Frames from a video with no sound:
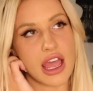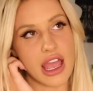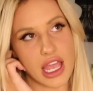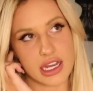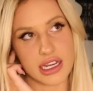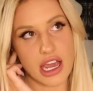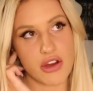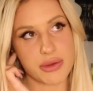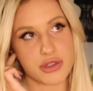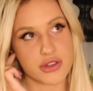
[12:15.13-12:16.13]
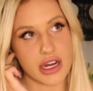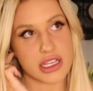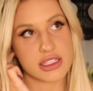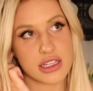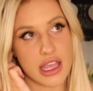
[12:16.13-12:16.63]
and now I'm
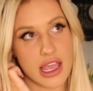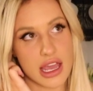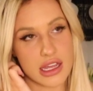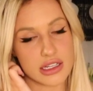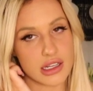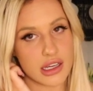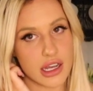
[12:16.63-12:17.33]
stressed, and